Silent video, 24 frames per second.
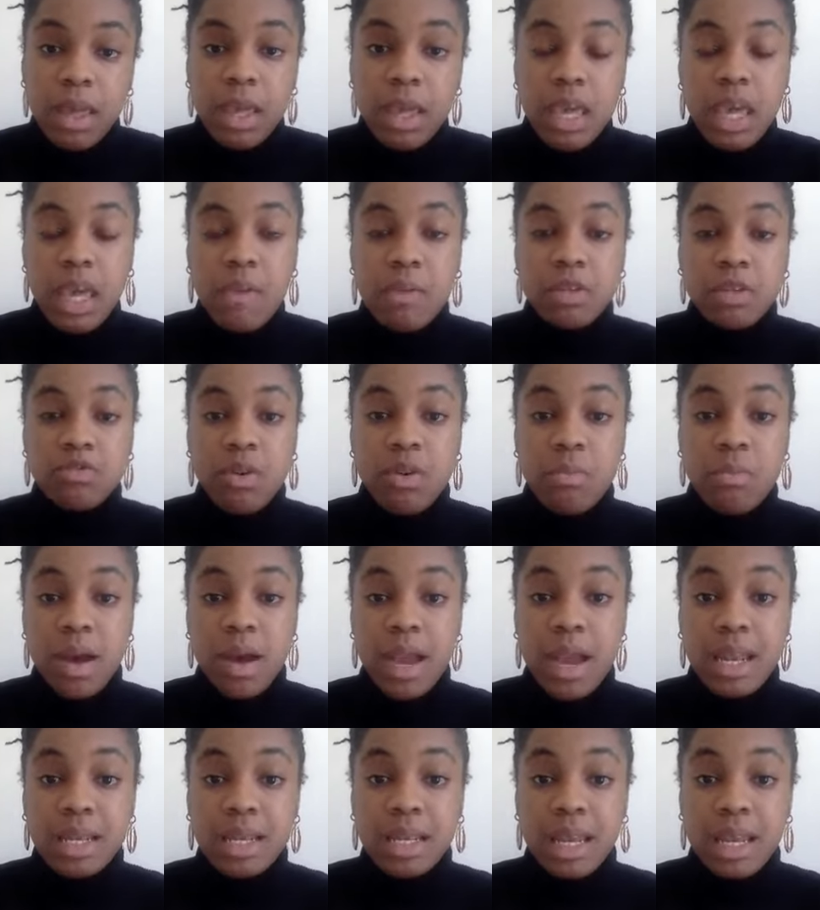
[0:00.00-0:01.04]
he was
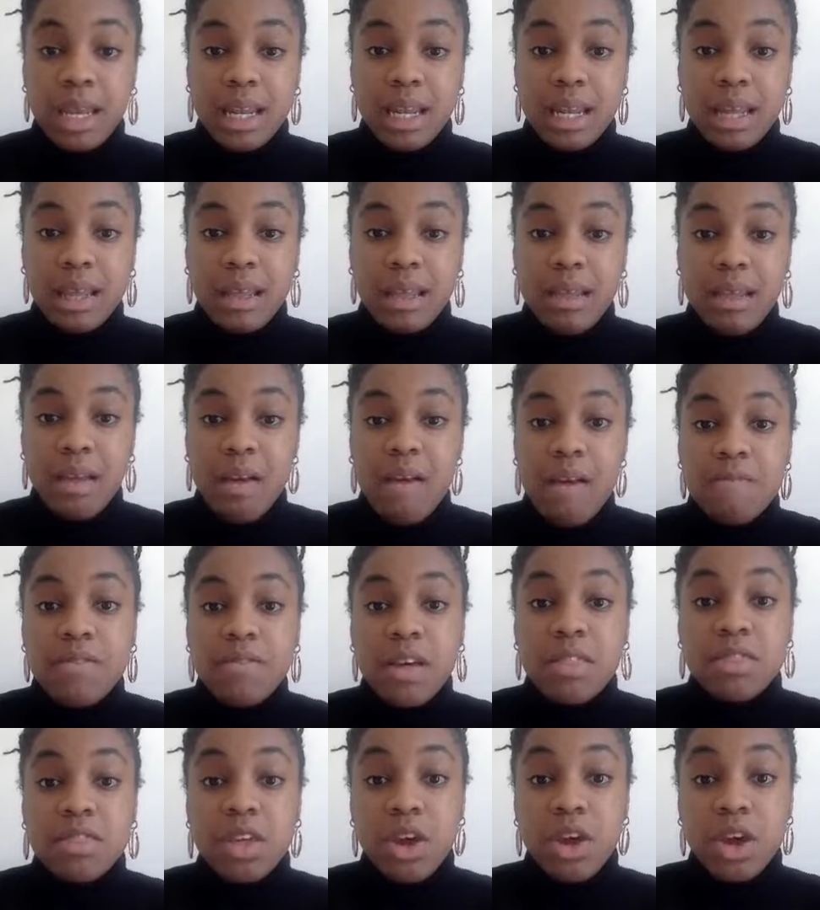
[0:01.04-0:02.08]
reminded
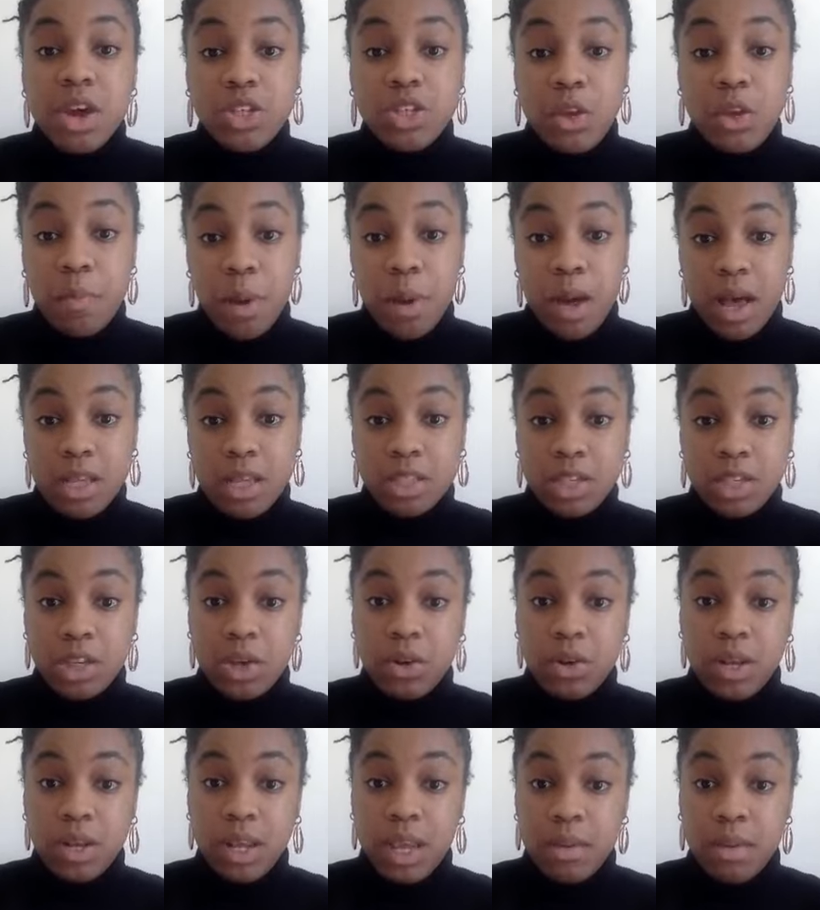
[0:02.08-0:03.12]
that those who
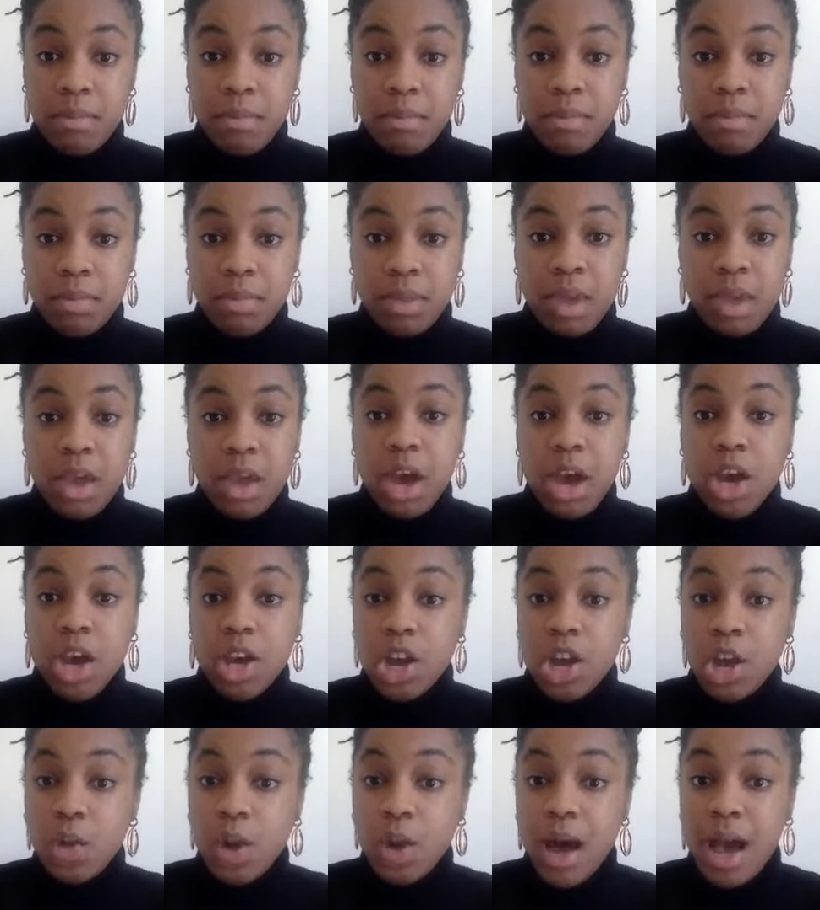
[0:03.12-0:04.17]
persecute him are
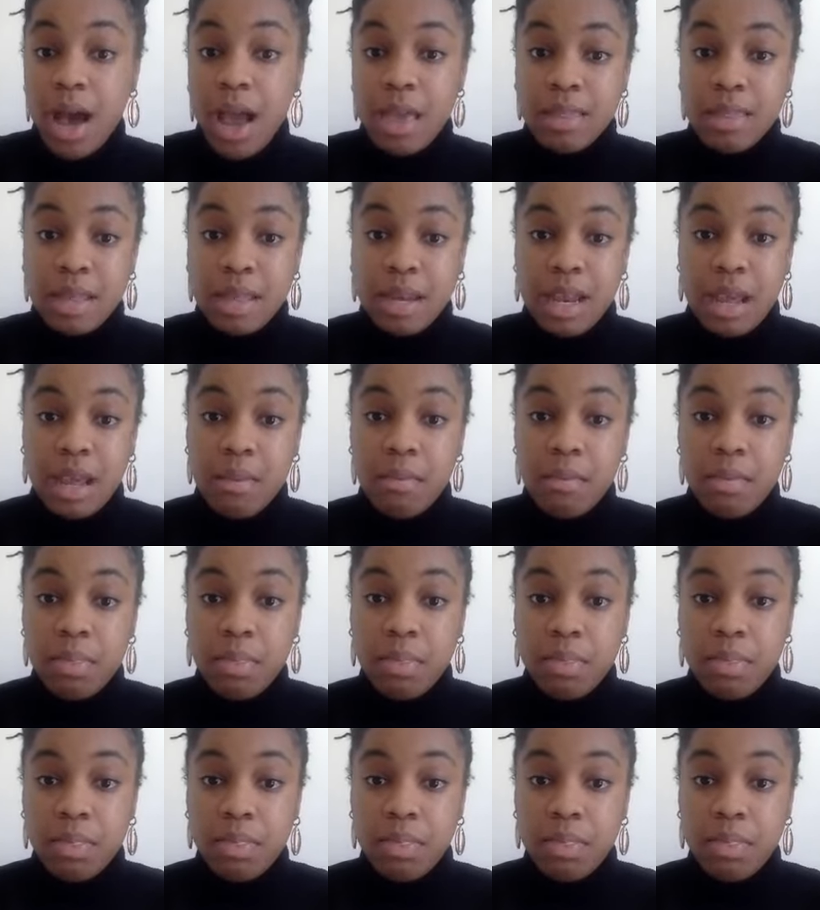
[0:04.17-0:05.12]
no higher than him,